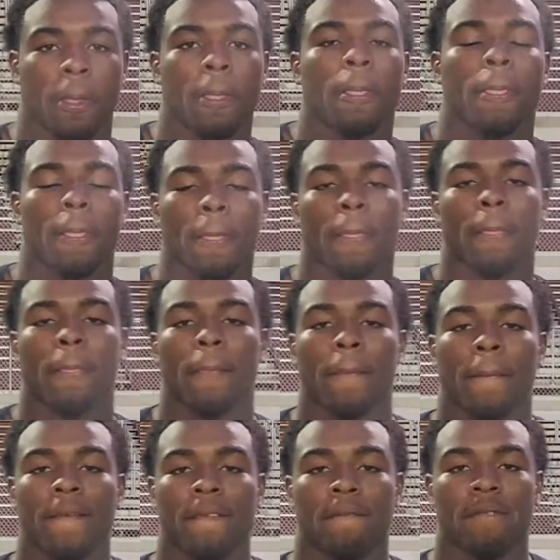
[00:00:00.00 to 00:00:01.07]
Great,
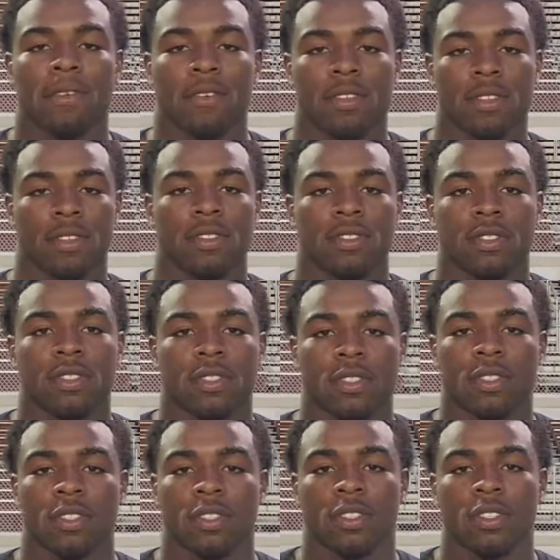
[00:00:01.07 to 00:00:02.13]
great.
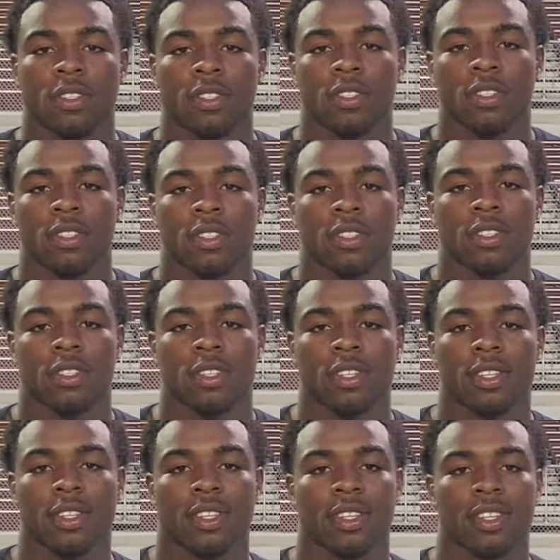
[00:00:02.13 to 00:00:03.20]
Well, we appreciate the time,
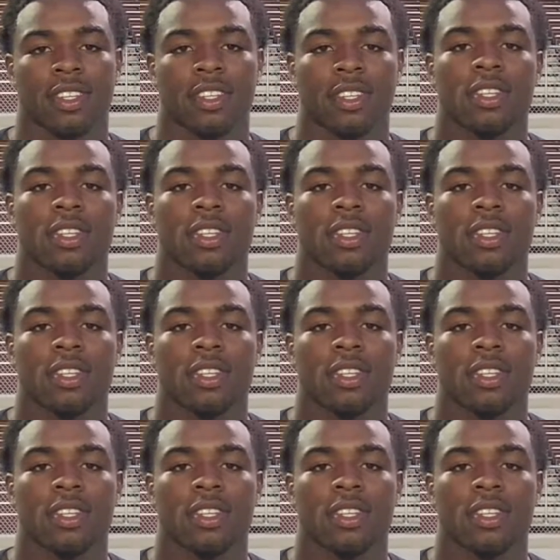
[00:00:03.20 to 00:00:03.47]
Jerkoya,